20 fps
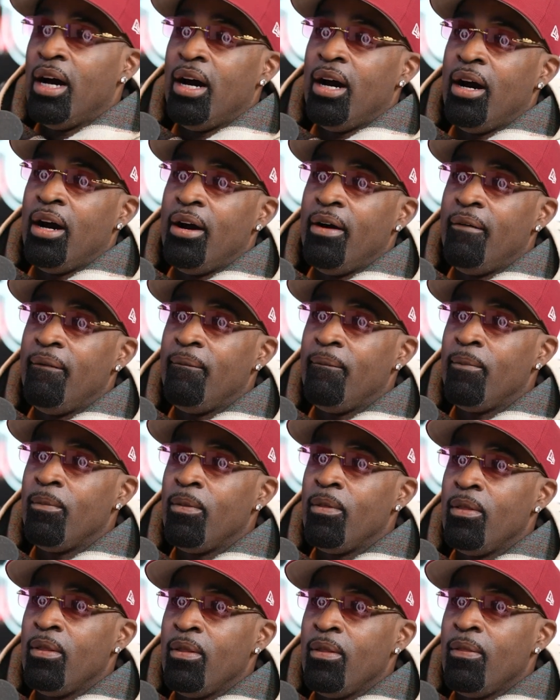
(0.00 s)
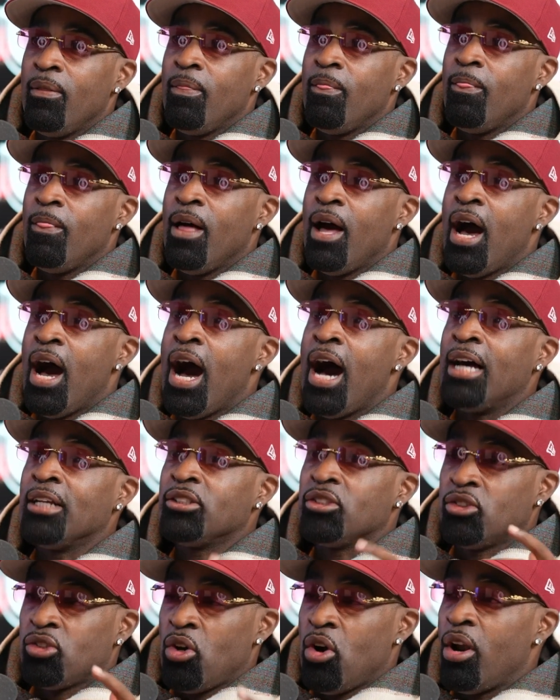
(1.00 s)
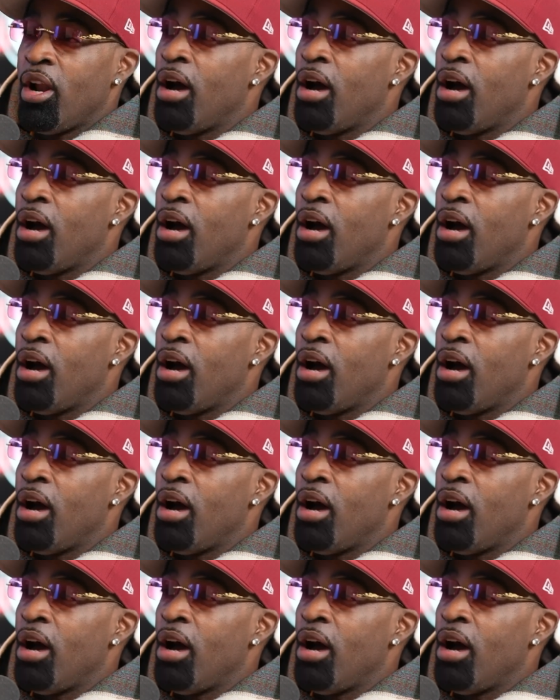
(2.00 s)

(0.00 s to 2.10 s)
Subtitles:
You started in 97.5.